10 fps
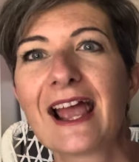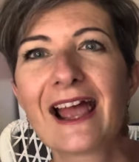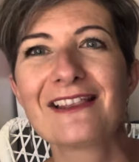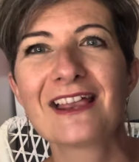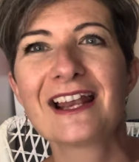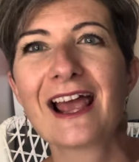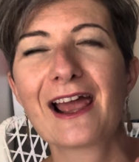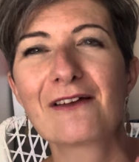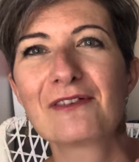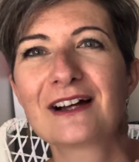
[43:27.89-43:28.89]
And then I
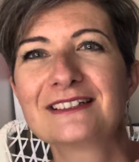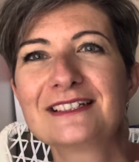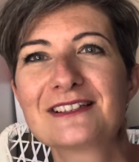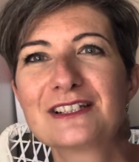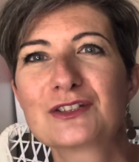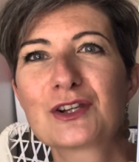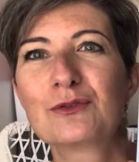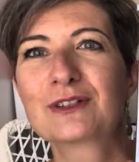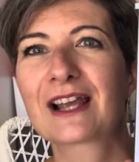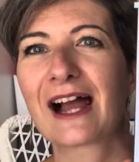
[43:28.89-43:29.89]
have added this
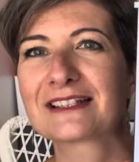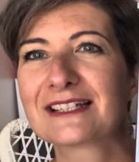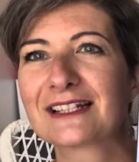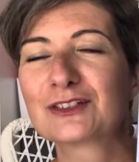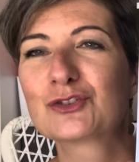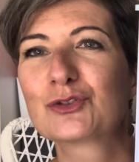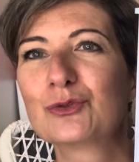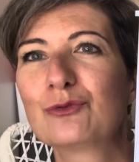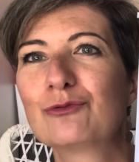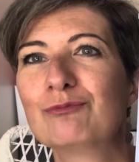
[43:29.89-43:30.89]
cute cutting
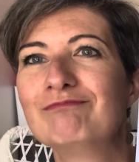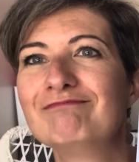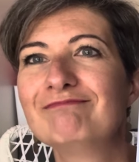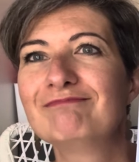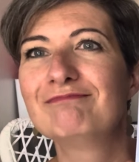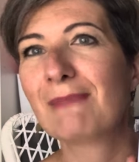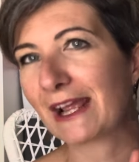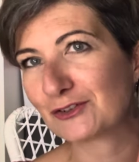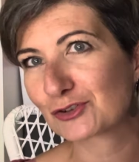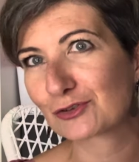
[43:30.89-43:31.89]
to mm,
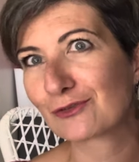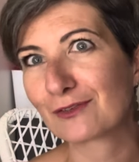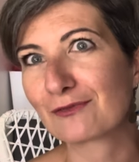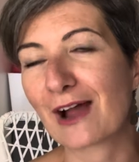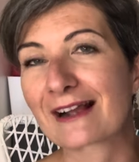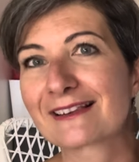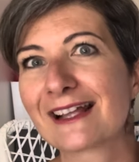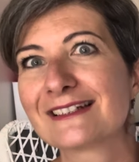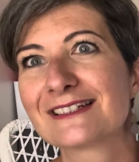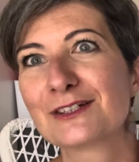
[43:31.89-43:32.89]
mention the fact
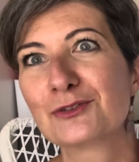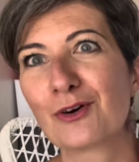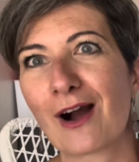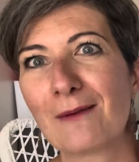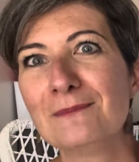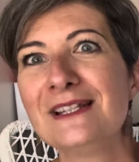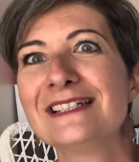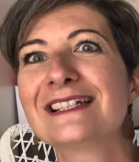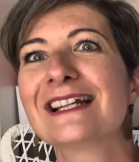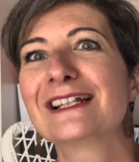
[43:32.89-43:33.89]
that, you know, I'm
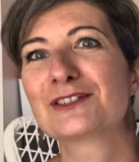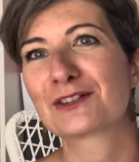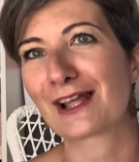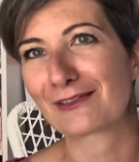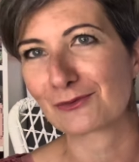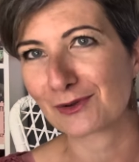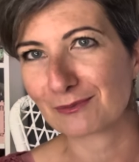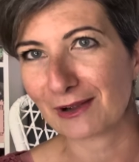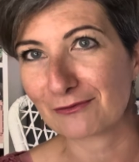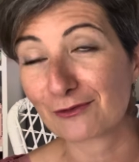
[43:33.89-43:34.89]
knitting it together with
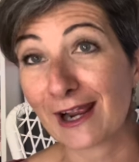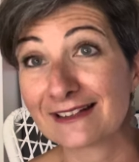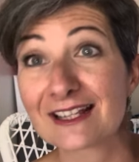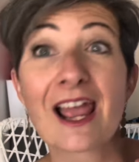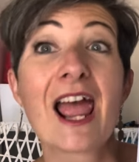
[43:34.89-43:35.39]
my friend